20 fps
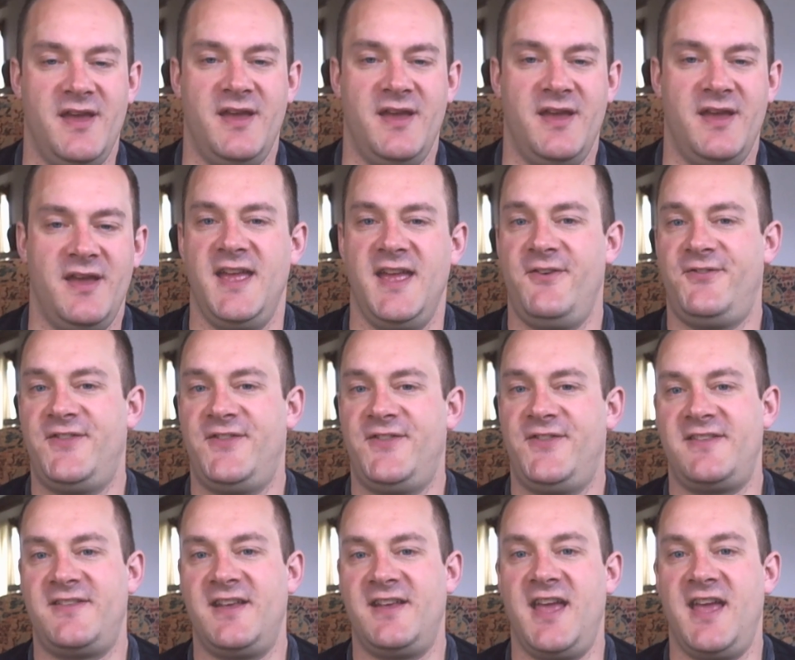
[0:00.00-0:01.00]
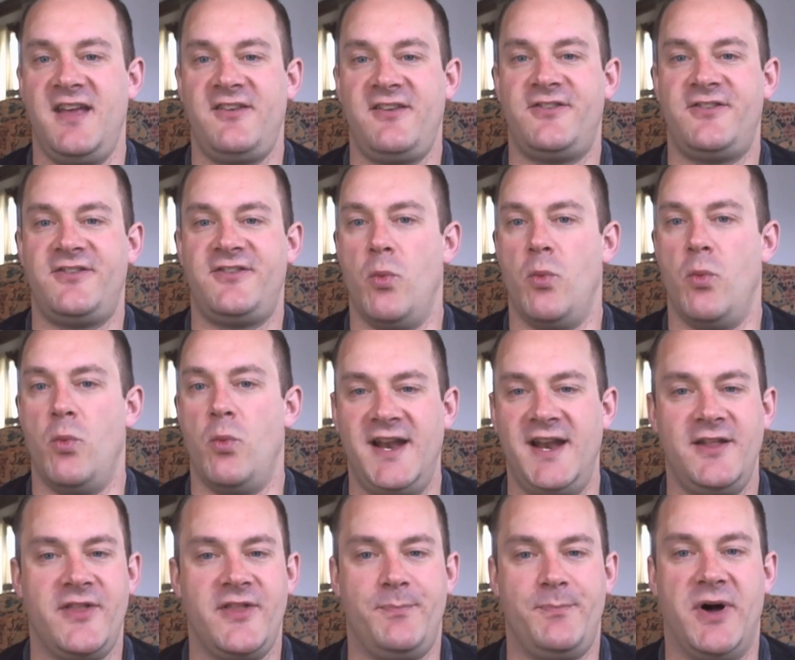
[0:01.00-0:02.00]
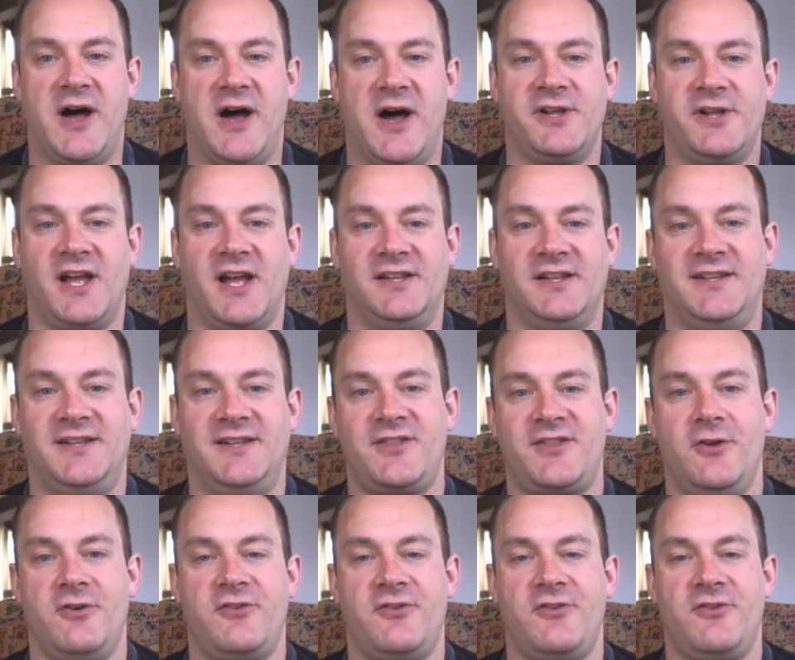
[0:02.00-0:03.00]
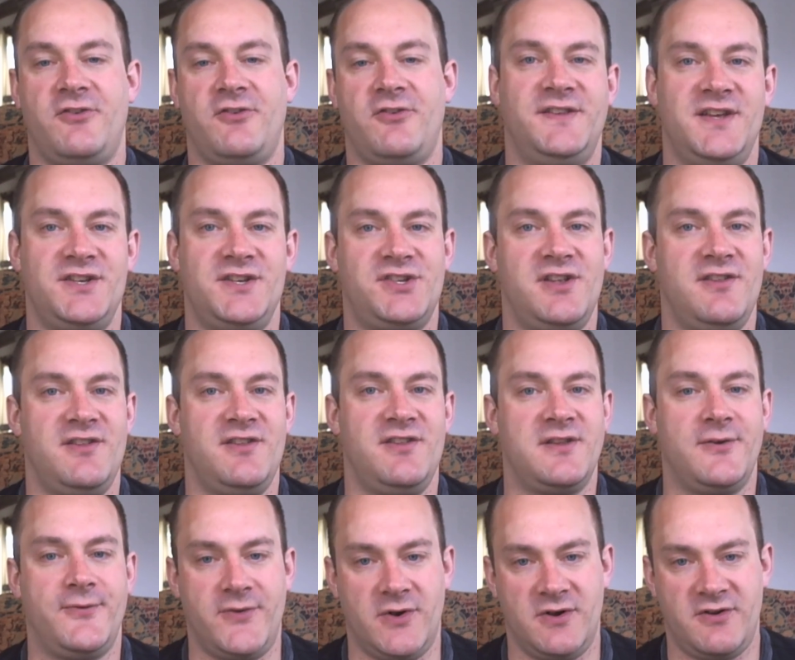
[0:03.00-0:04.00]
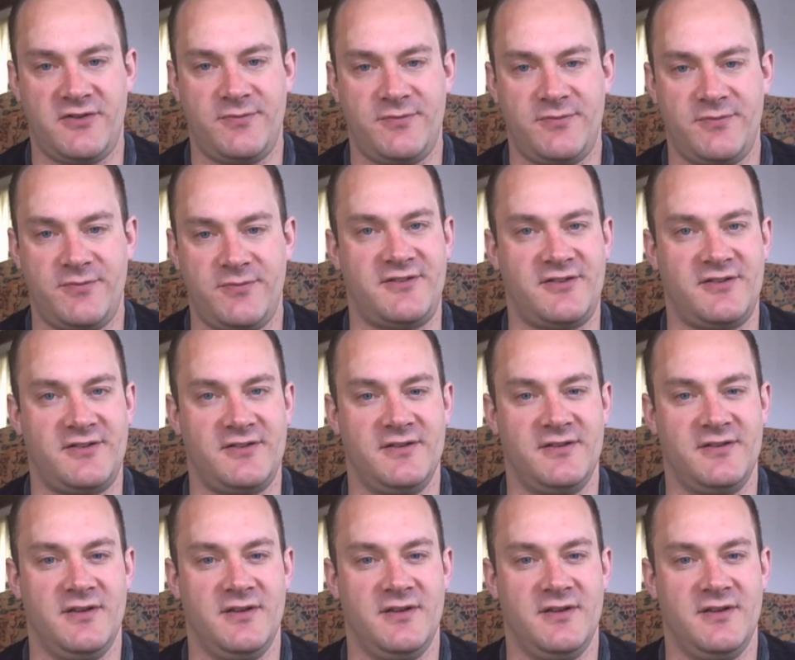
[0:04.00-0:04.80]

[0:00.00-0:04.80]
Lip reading: If that's the case, then why did the public elect those politicians in the first place?